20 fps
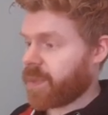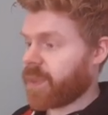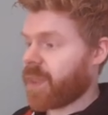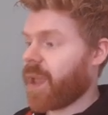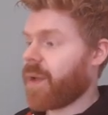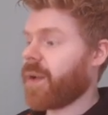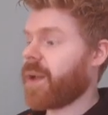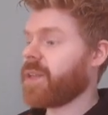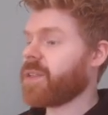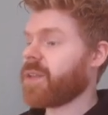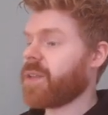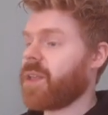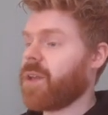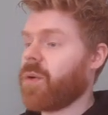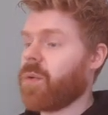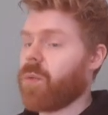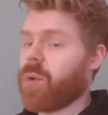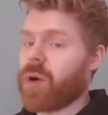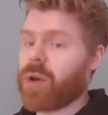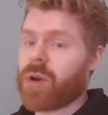There is the
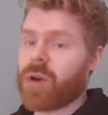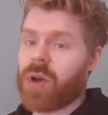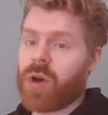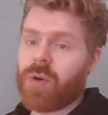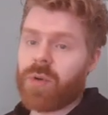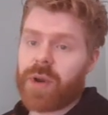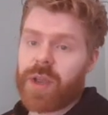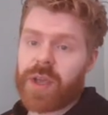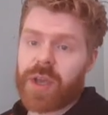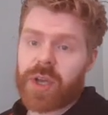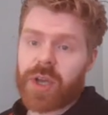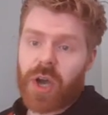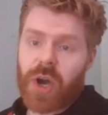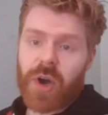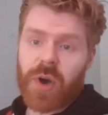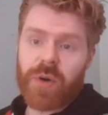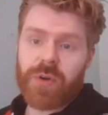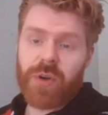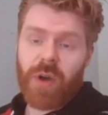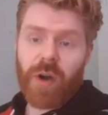one and only
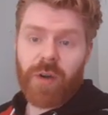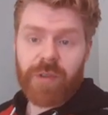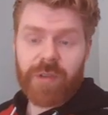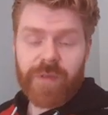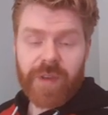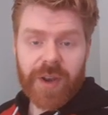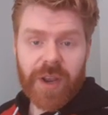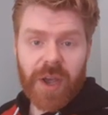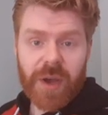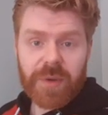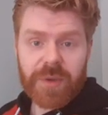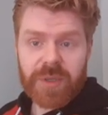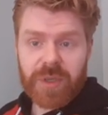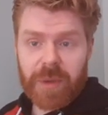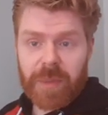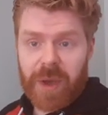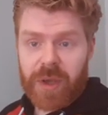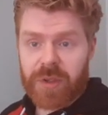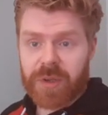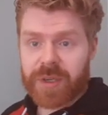code of the video, so
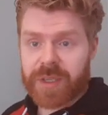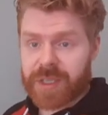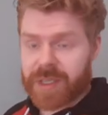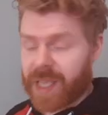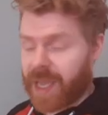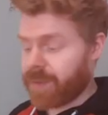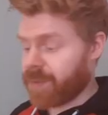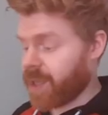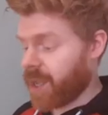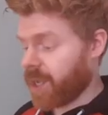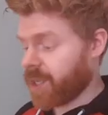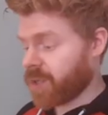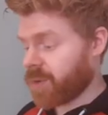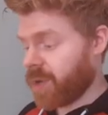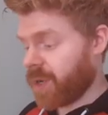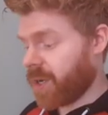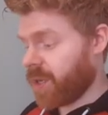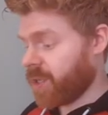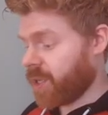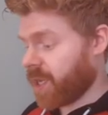make sure to snap that as
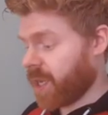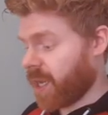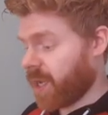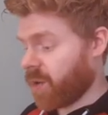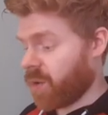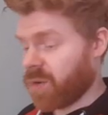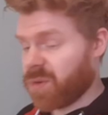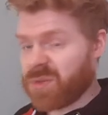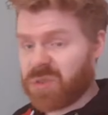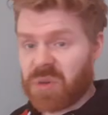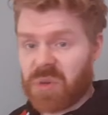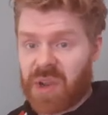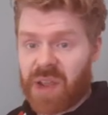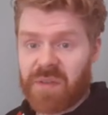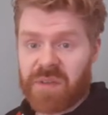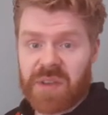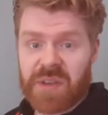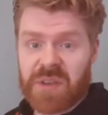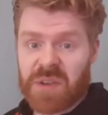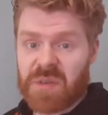quickly as you can, or do
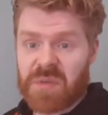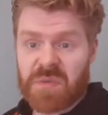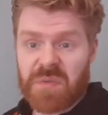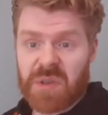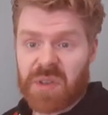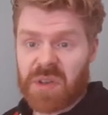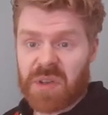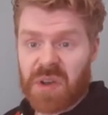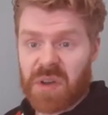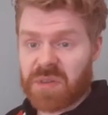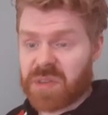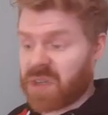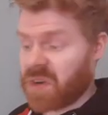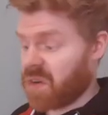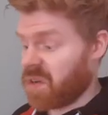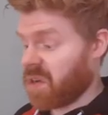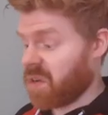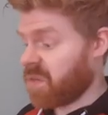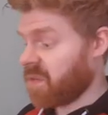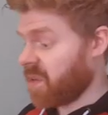whatever you do with the codes, I
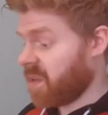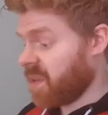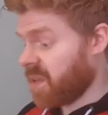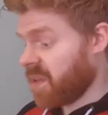don't know.